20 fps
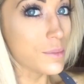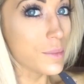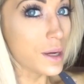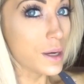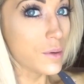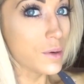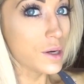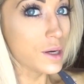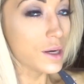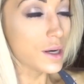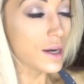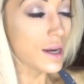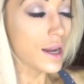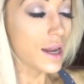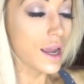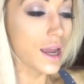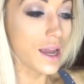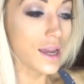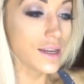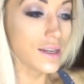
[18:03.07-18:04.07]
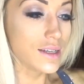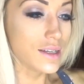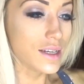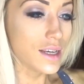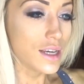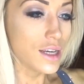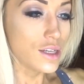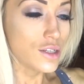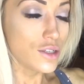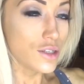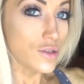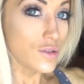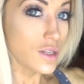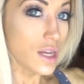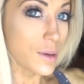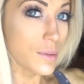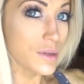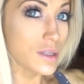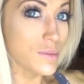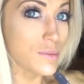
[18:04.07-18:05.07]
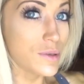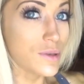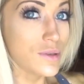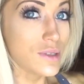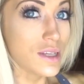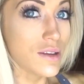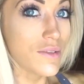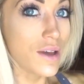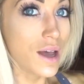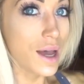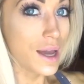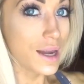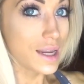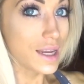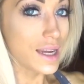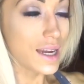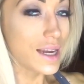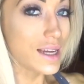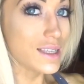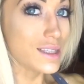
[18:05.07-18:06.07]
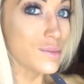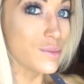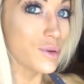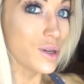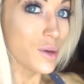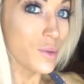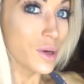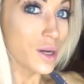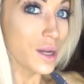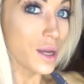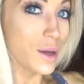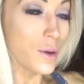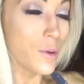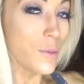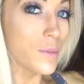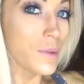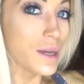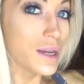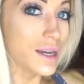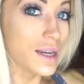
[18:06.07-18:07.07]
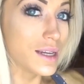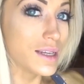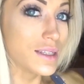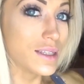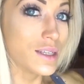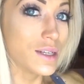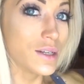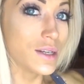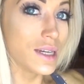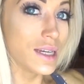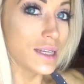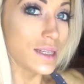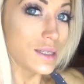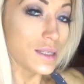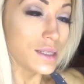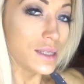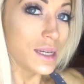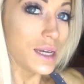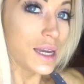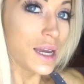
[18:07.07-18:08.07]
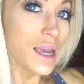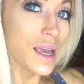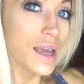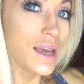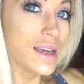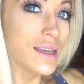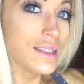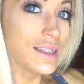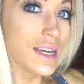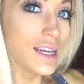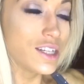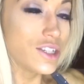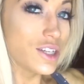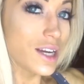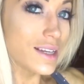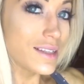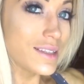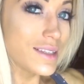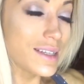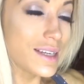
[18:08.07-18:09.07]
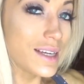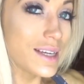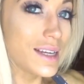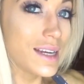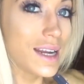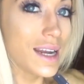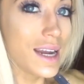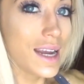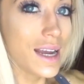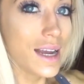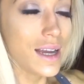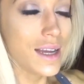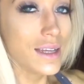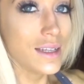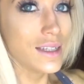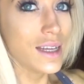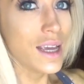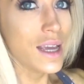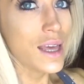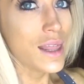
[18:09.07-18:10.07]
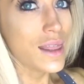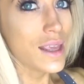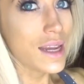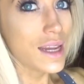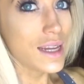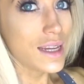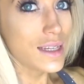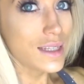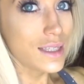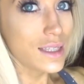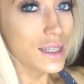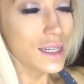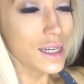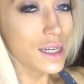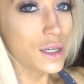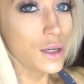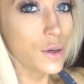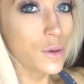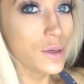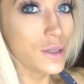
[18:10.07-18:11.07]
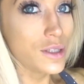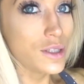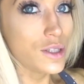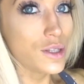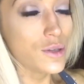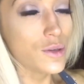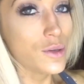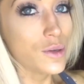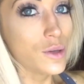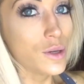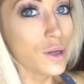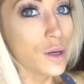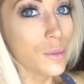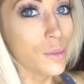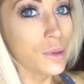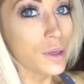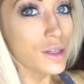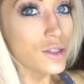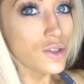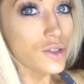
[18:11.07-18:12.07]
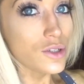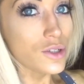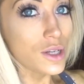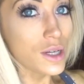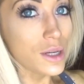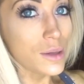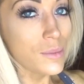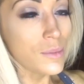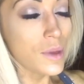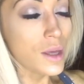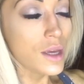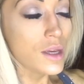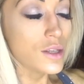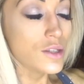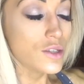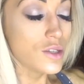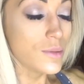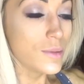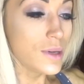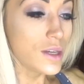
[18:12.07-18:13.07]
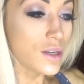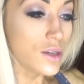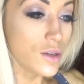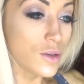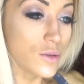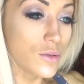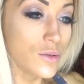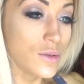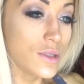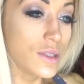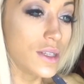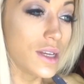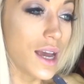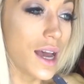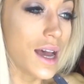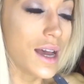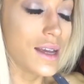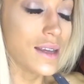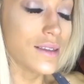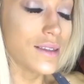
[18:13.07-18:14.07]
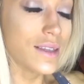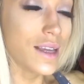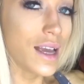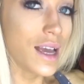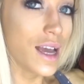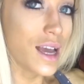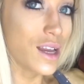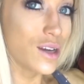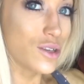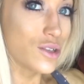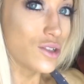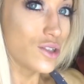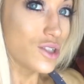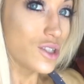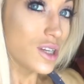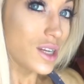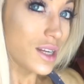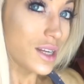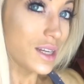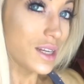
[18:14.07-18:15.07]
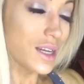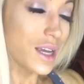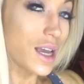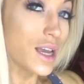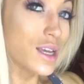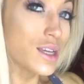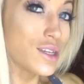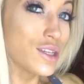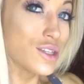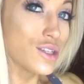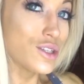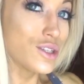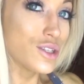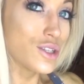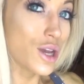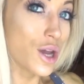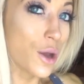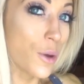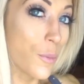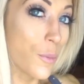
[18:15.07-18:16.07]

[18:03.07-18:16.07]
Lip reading: powder and 2 tablespoons of honey as a pre-workout, because they're easily digested and they easily go into your bloodstream to be used as energy. So